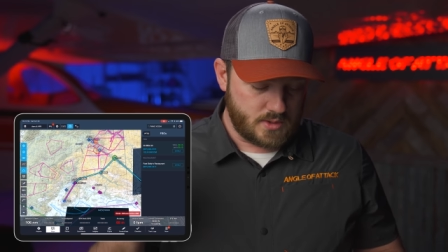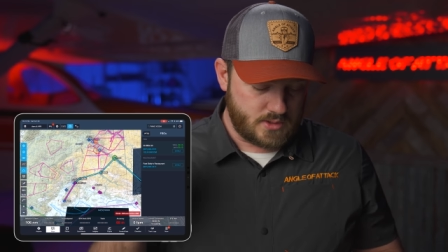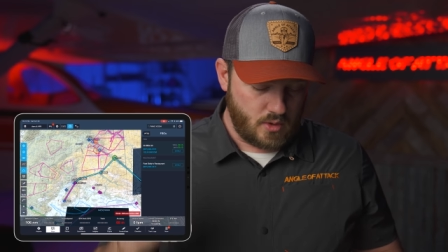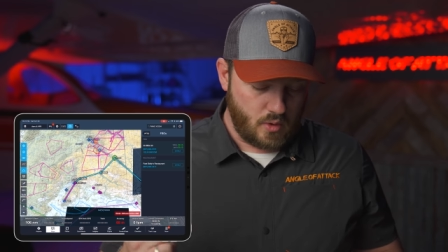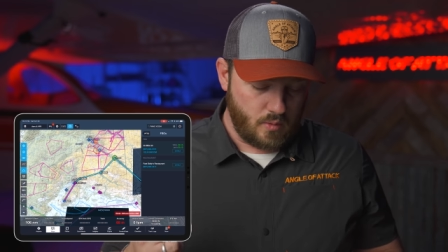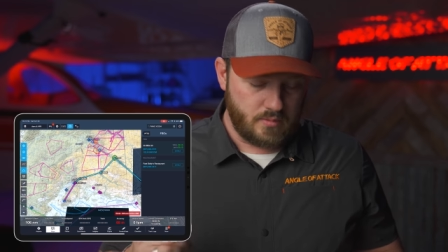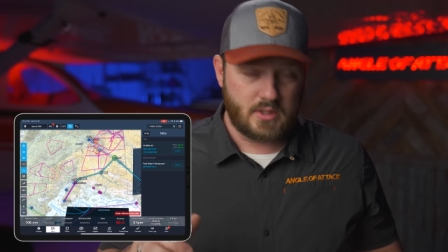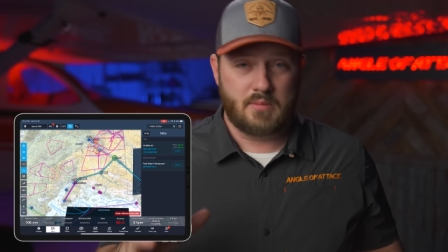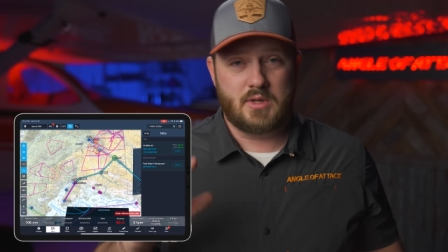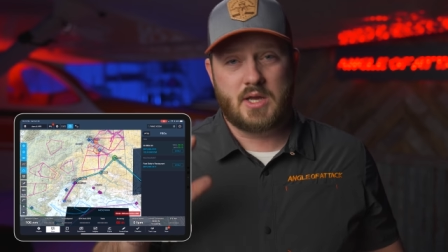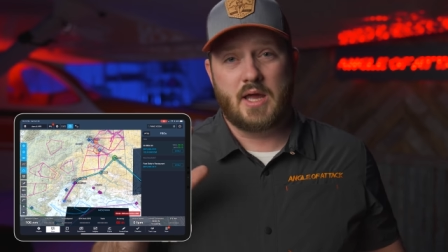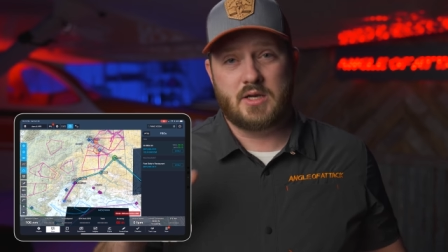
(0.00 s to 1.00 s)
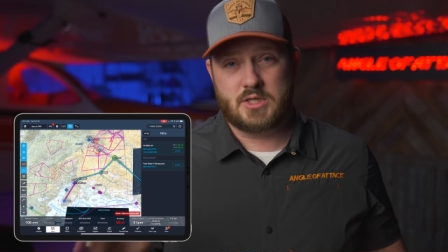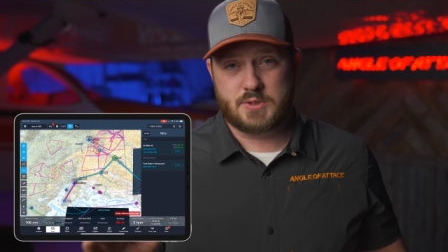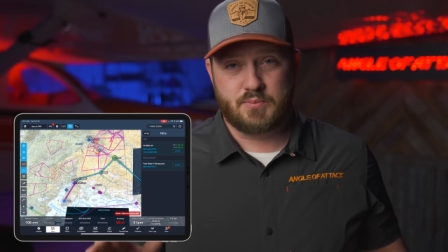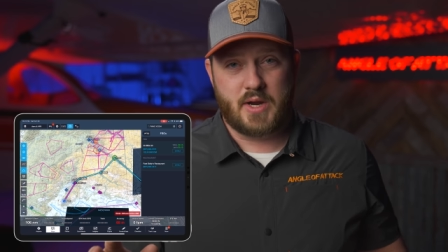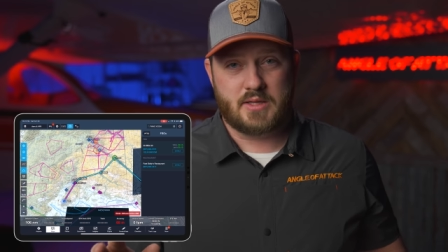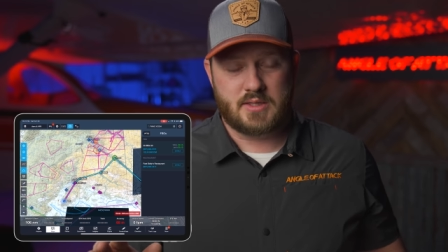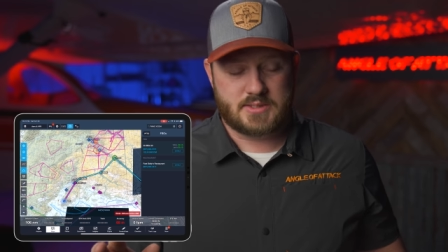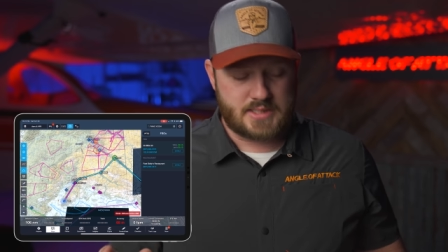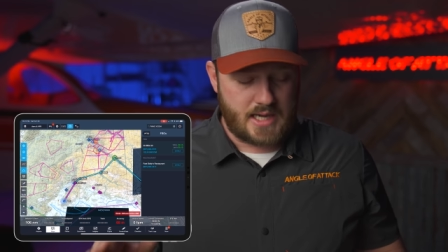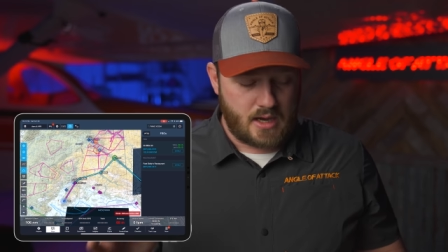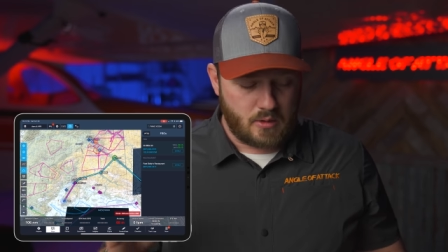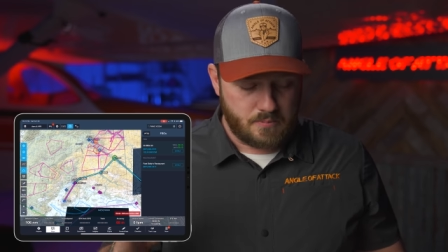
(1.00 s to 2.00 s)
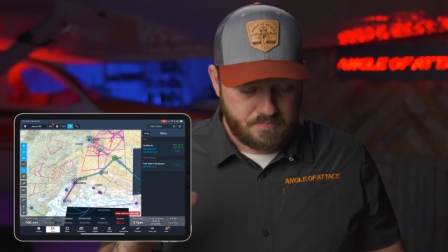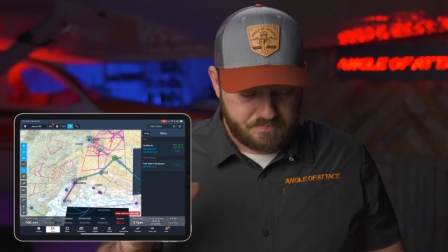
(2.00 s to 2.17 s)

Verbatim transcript: So let me kind of just break this down.